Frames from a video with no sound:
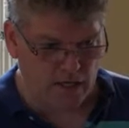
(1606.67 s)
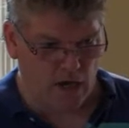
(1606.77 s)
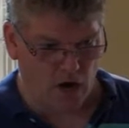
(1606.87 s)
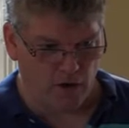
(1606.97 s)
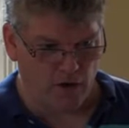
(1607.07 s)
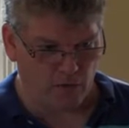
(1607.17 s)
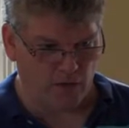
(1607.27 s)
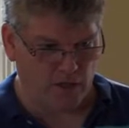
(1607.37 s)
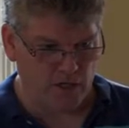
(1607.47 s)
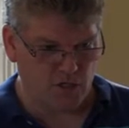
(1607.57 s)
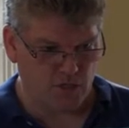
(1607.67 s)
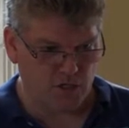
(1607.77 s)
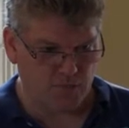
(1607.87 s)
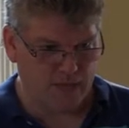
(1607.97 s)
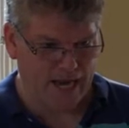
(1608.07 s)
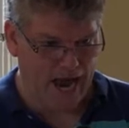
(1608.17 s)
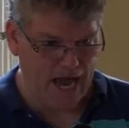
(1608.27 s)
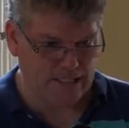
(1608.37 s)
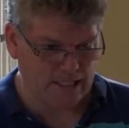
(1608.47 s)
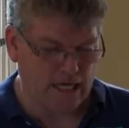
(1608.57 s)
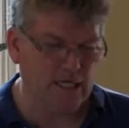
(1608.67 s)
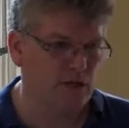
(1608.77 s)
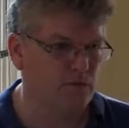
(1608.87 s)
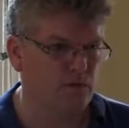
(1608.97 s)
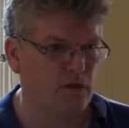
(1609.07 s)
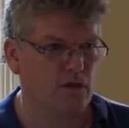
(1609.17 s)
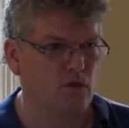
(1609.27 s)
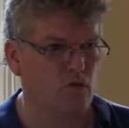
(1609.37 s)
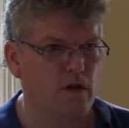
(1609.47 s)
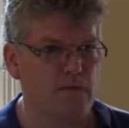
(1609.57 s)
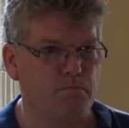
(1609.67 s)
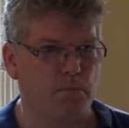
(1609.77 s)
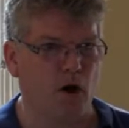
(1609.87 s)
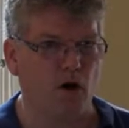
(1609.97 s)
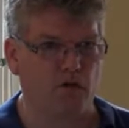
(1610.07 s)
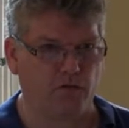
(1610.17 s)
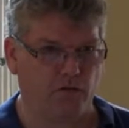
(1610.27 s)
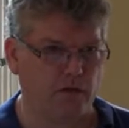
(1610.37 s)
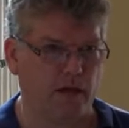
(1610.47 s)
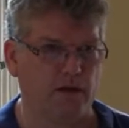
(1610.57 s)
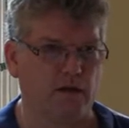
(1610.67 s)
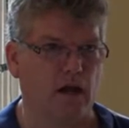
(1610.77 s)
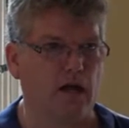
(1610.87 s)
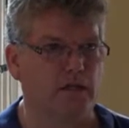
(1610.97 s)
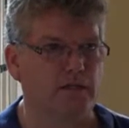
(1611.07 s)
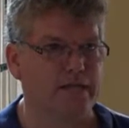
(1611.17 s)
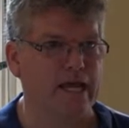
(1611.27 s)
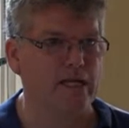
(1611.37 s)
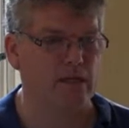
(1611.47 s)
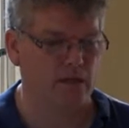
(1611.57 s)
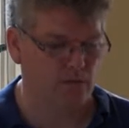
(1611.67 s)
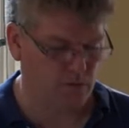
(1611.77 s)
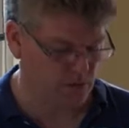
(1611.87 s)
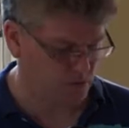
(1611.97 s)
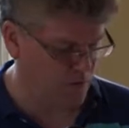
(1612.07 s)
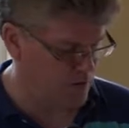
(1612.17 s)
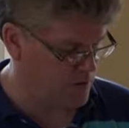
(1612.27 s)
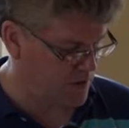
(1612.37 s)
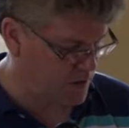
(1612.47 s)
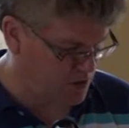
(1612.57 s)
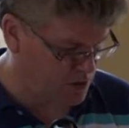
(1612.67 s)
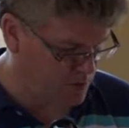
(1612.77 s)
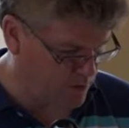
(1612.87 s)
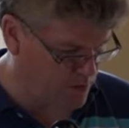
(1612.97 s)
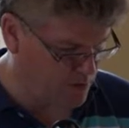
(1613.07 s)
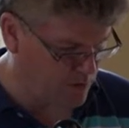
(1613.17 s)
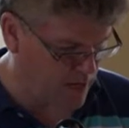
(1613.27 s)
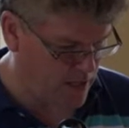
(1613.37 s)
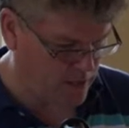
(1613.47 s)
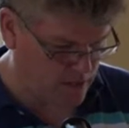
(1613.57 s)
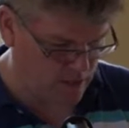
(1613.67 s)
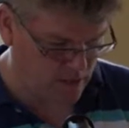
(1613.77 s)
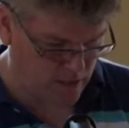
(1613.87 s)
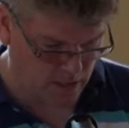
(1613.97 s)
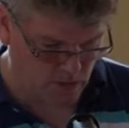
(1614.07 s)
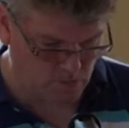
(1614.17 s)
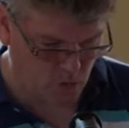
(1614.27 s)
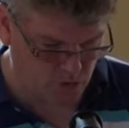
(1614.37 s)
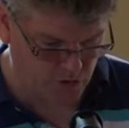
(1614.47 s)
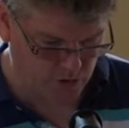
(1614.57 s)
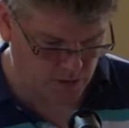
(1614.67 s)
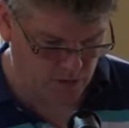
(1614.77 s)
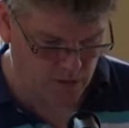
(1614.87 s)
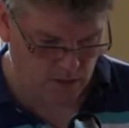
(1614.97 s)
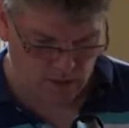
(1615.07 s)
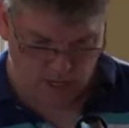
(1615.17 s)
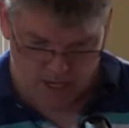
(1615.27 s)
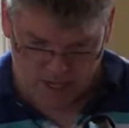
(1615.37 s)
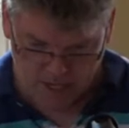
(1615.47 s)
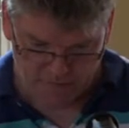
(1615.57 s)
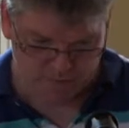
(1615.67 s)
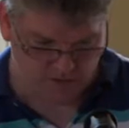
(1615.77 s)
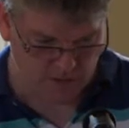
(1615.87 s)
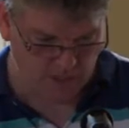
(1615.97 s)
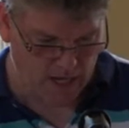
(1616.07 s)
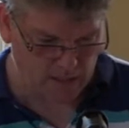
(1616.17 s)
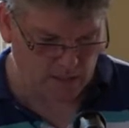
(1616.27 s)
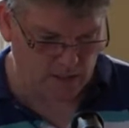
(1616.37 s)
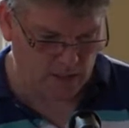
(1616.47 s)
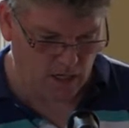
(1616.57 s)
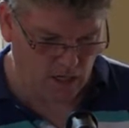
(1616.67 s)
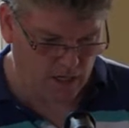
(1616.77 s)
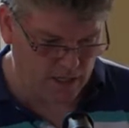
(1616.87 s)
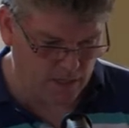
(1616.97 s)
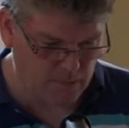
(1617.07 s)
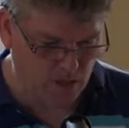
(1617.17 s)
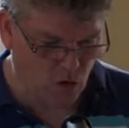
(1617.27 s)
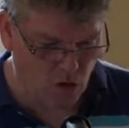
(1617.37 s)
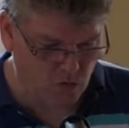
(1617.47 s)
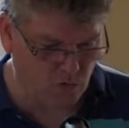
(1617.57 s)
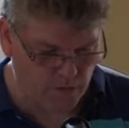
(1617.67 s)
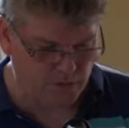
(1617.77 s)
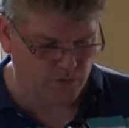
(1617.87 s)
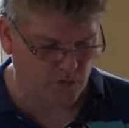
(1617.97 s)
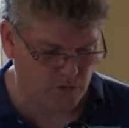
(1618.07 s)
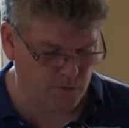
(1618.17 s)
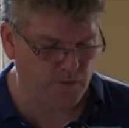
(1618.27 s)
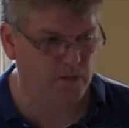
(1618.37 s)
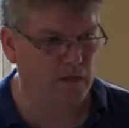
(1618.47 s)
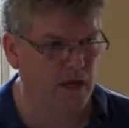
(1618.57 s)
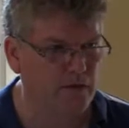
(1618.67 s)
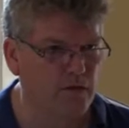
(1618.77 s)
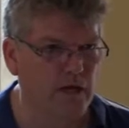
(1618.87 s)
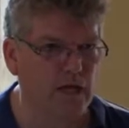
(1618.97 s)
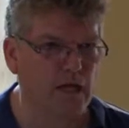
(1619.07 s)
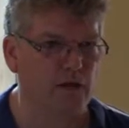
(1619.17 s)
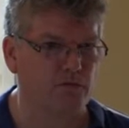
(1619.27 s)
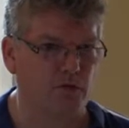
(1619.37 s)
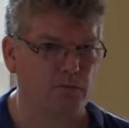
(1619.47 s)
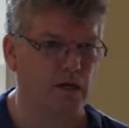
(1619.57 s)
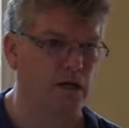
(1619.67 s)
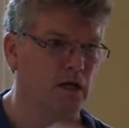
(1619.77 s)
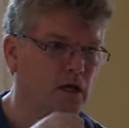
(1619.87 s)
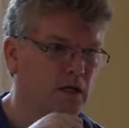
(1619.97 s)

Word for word: are in a relationship that has any of the three parts that God intended, which was spirituality, emotion, and physicality, he meant all three of those to be together. And again, if somebody